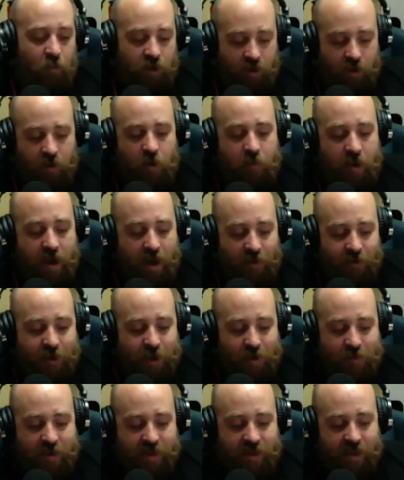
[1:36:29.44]
about
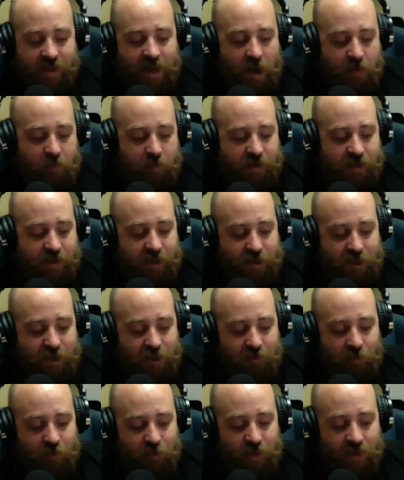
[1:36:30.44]
talking about the
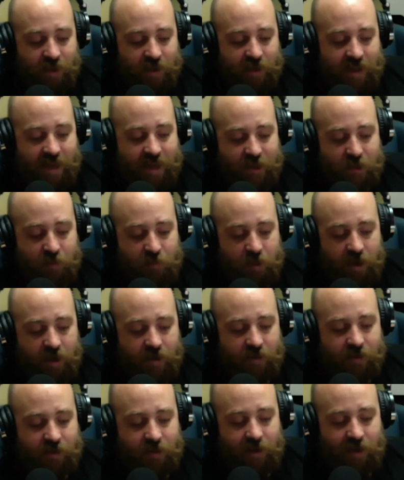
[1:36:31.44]
competition and moving into that
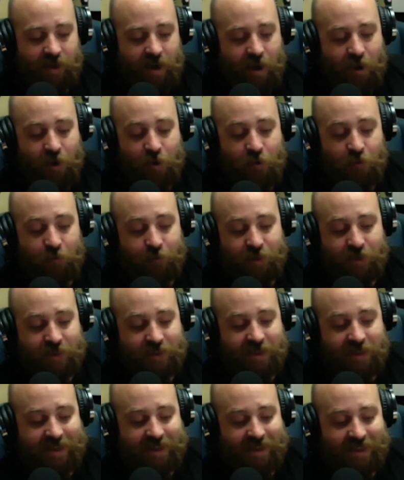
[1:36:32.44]
space, and I don't know if this
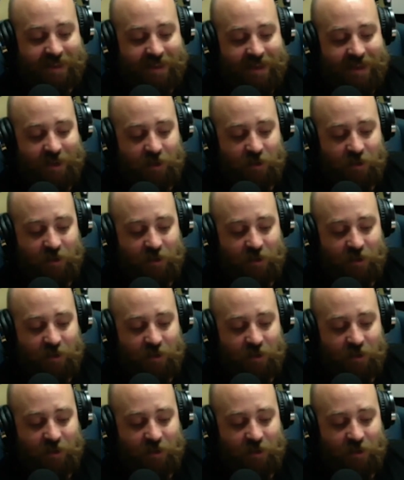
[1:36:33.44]
is like a thing.